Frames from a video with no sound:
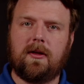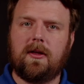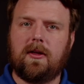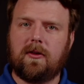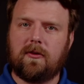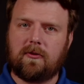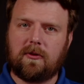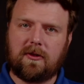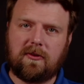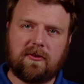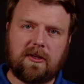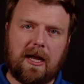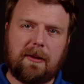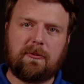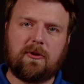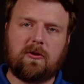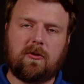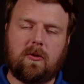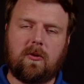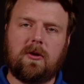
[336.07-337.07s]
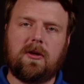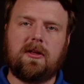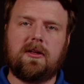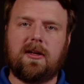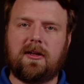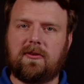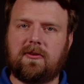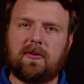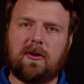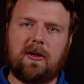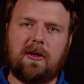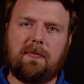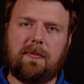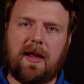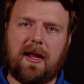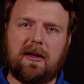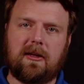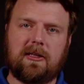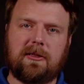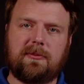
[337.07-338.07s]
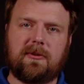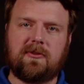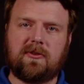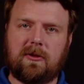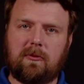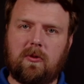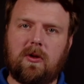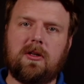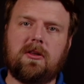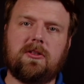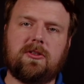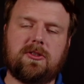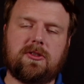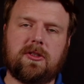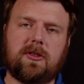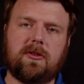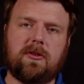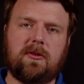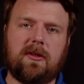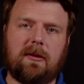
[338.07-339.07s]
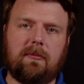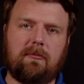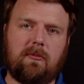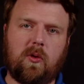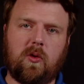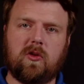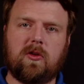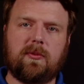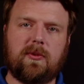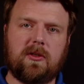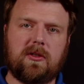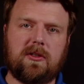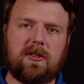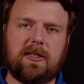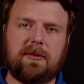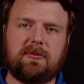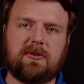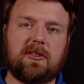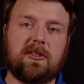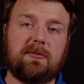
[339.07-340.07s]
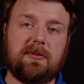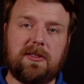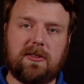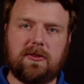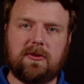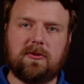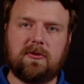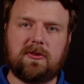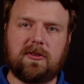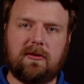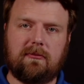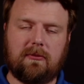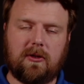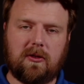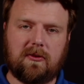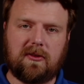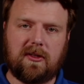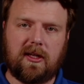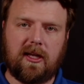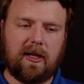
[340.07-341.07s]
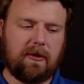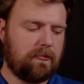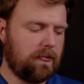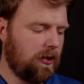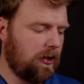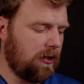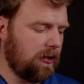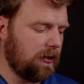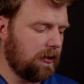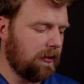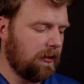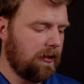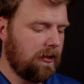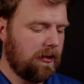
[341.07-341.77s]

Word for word: So I stopped recording and I started back up because I wanted to show you that multiple clips could be used in Multicam Logger.